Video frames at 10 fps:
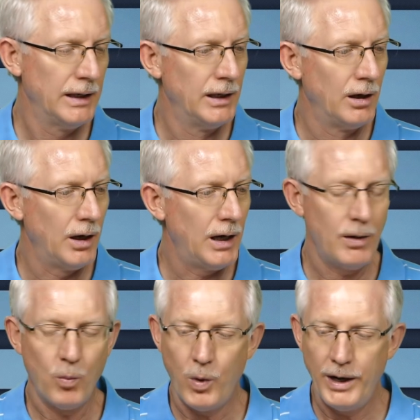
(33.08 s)
uh,
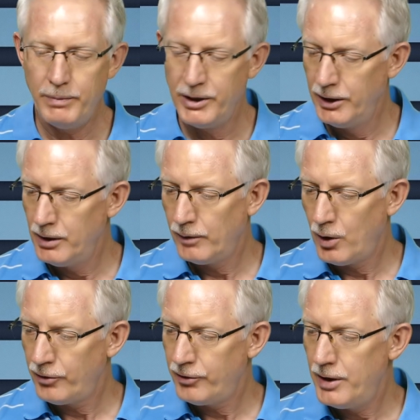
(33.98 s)
when beginning of
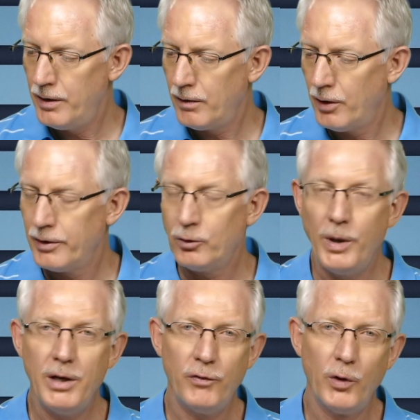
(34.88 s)
last year on the
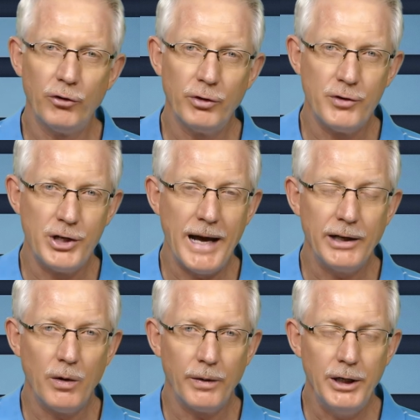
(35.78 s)
21st of
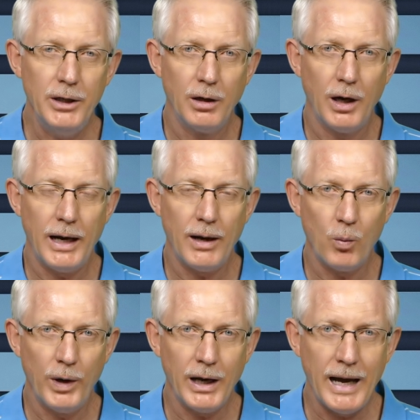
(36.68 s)
January, uh,
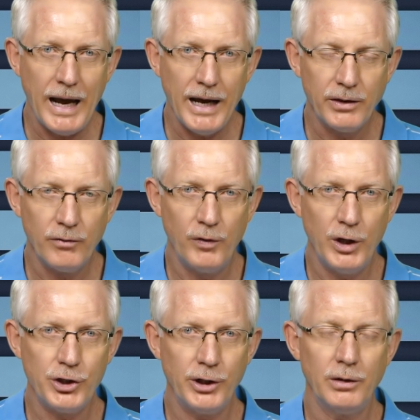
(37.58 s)
when I had the
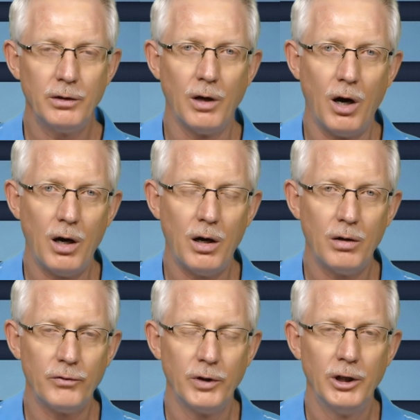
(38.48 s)
vision
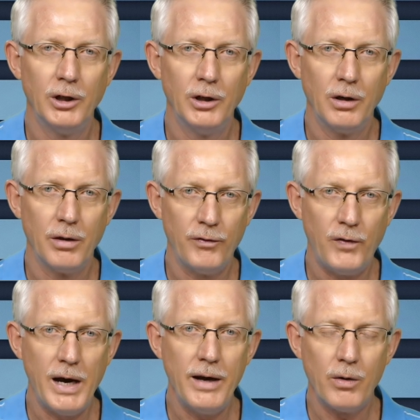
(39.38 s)
of the
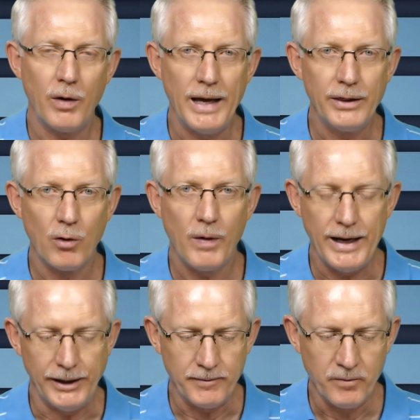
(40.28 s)
fire and the
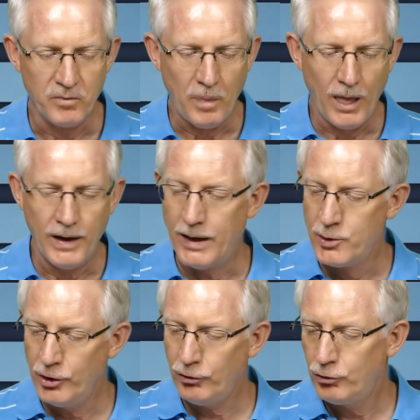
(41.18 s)
rain. Now,
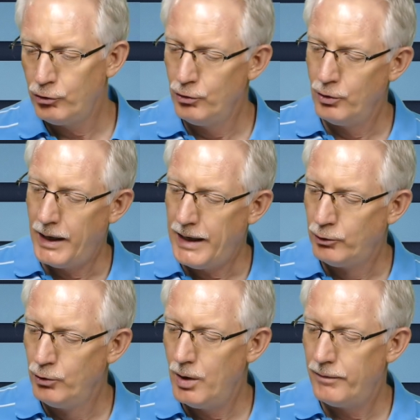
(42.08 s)
just to
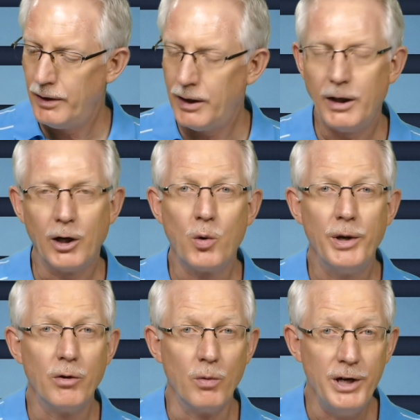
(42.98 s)
do a, a quick
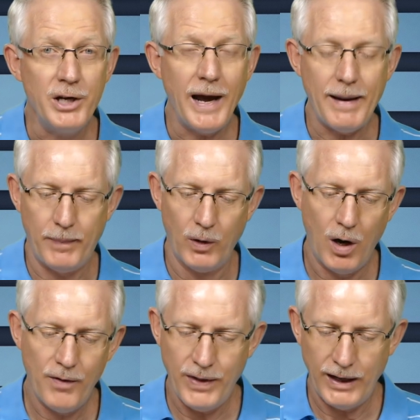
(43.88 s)
recap
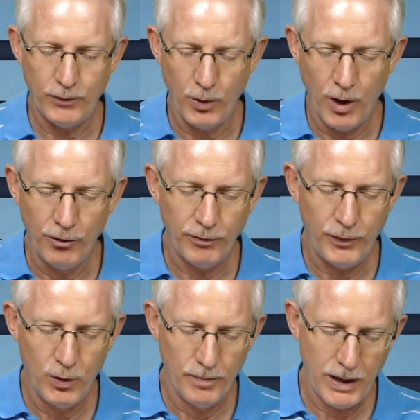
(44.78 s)
of that for those of
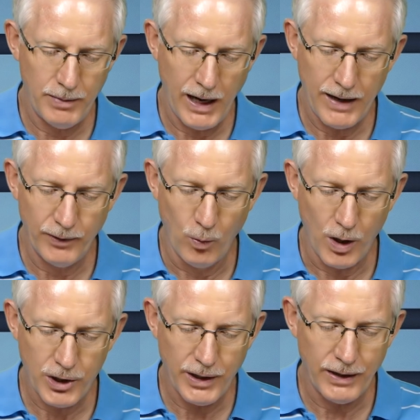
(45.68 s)
you who maybe haven't
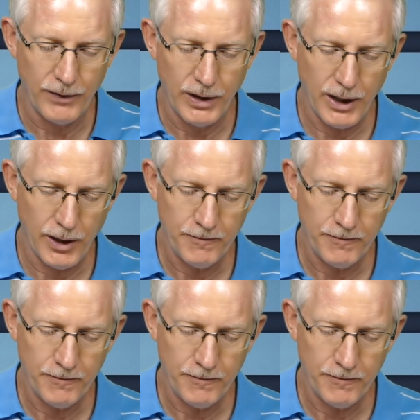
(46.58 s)
watched that video.